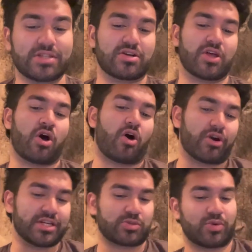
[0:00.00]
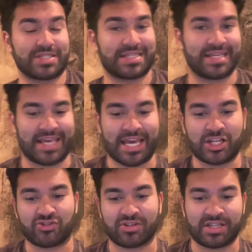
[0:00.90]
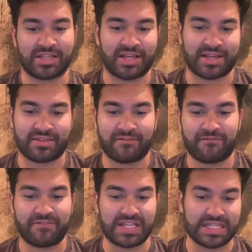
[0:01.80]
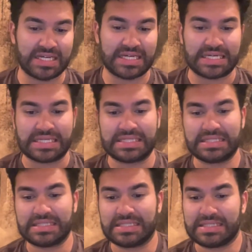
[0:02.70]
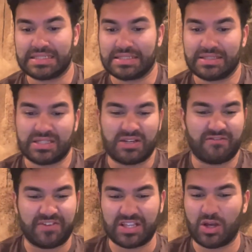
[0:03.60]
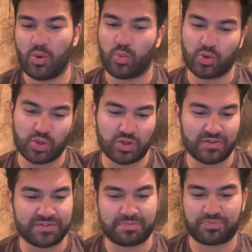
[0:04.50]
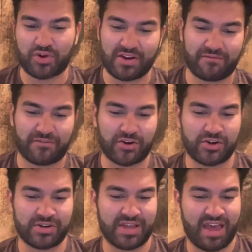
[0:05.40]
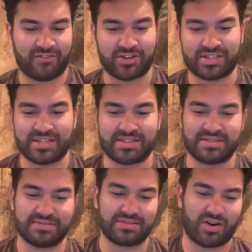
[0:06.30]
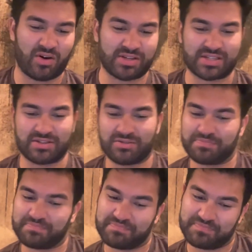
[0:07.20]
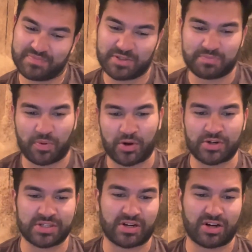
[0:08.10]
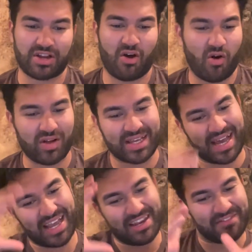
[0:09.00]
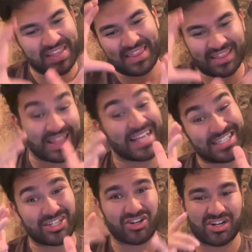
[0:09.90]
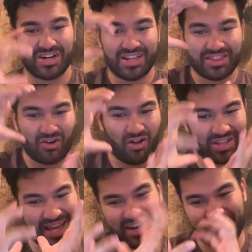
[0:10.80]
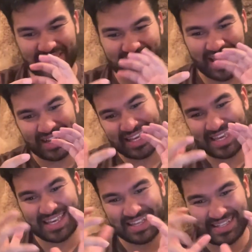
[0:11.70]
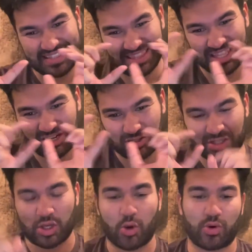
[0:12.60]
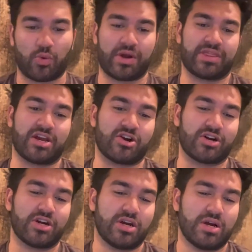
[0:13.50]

the hardest ones to gauge, really. Like the Villa, Wolves, Brentford, Everton, Arsenal, Spurs are all kind of in Leicester. They're all kind of in that little zone where they're